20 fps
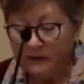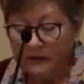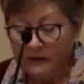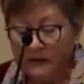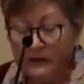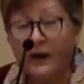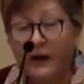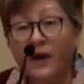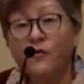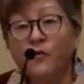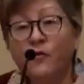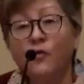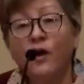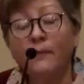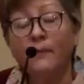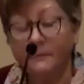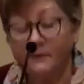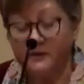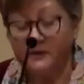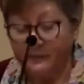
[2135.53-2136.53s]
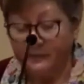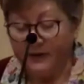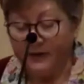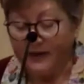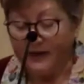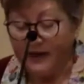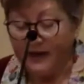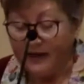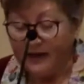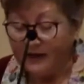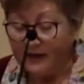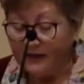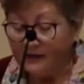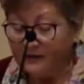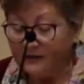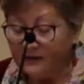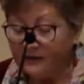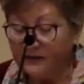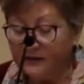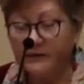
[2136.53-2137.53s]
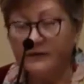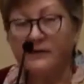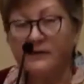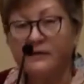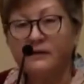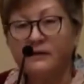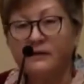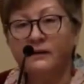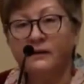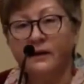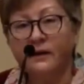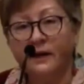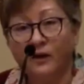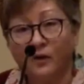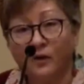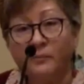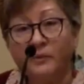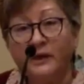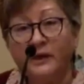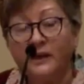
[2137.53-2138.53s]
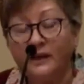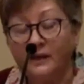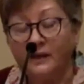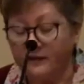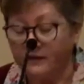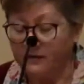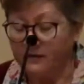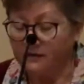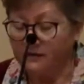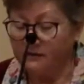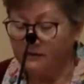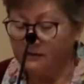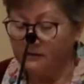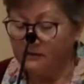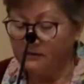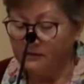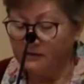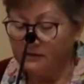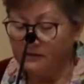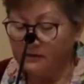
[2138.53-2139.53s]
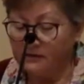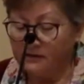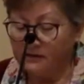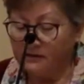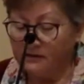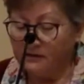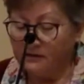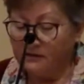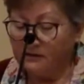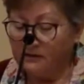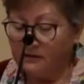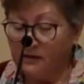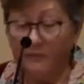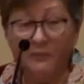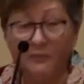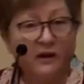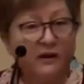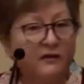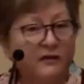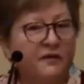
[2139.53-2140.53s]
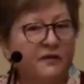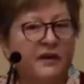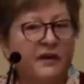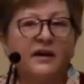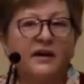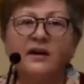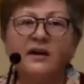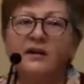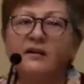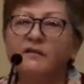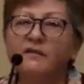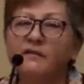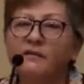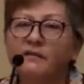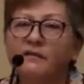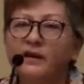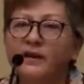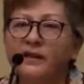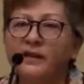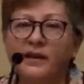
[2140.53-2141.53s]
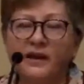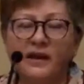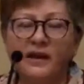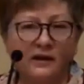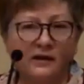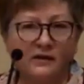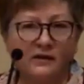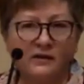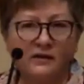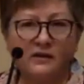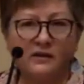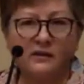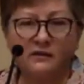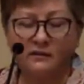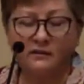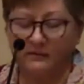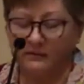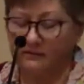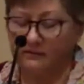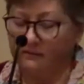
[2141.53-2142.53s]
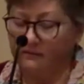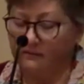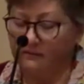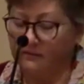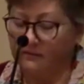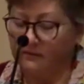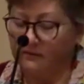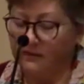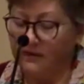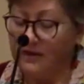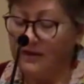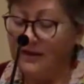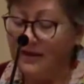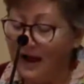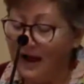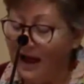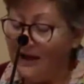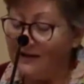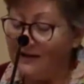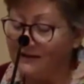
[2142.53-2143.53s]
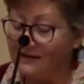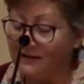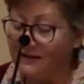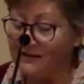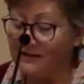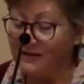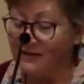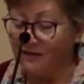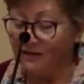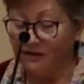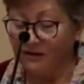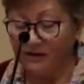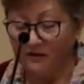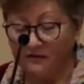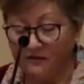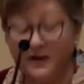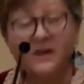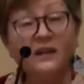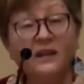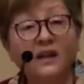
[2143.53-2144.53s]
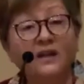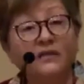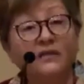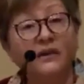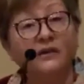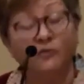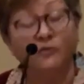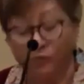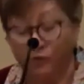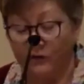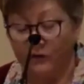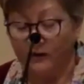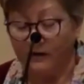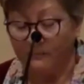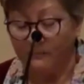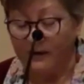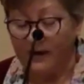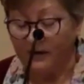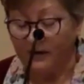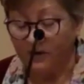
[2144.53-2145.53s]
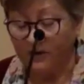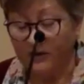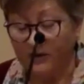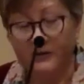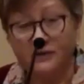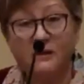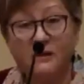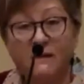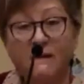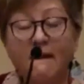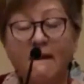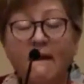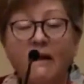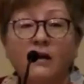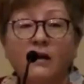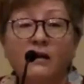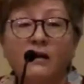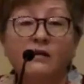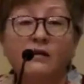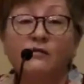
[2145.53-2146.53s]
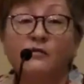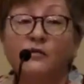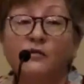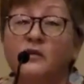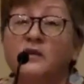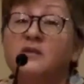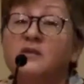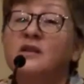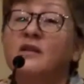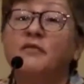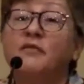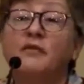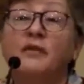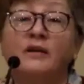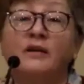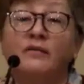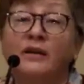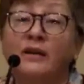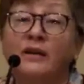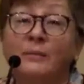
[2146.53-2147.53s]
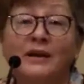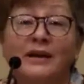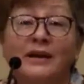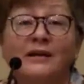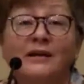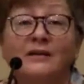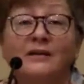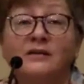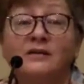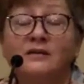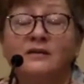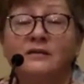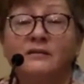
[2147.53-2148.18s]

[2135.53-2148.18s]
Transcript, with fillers: I grew up to be kind and obedient above everything else, not necessarily fun loving and truly compassionate for the suffering of anybody else.